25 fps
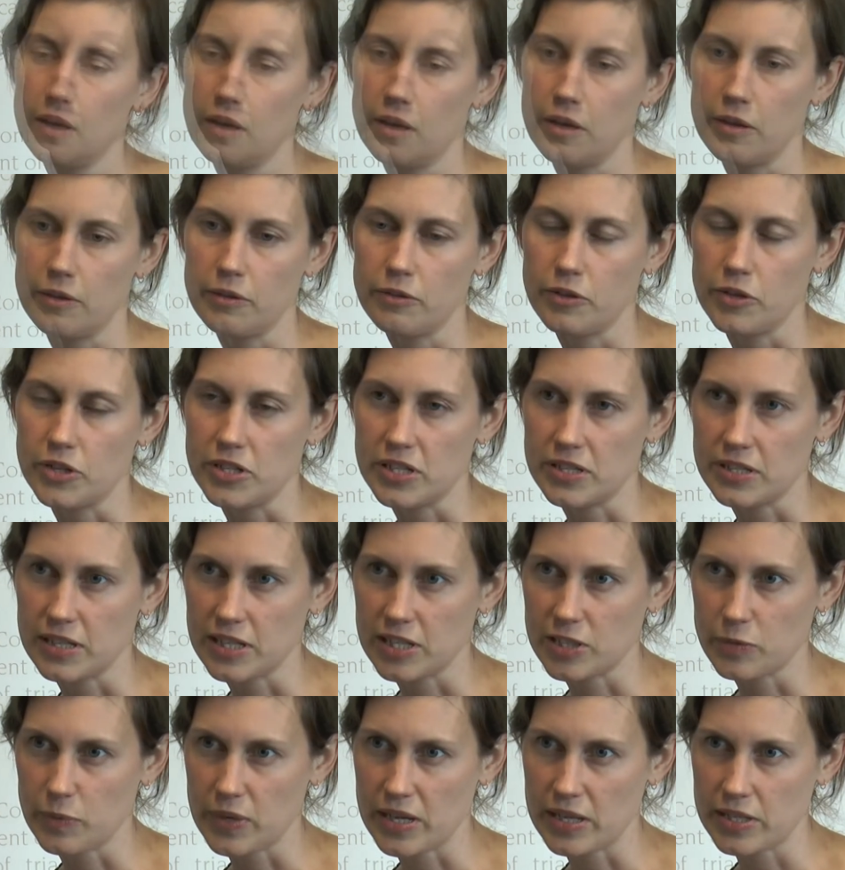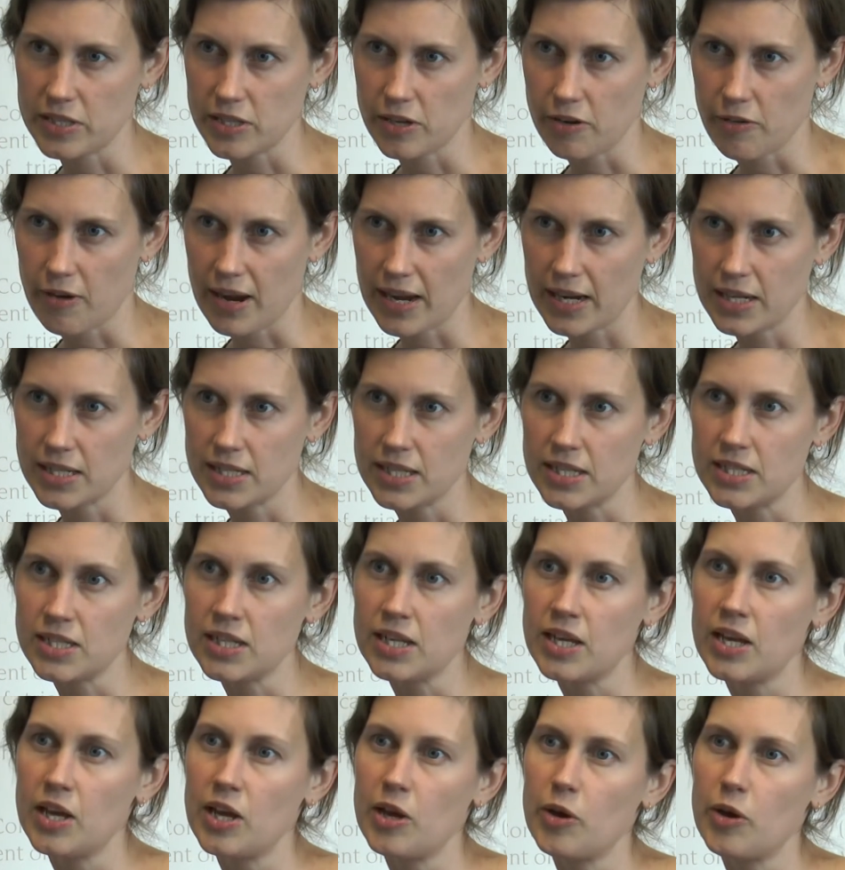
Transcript: At 36 weeks corrected,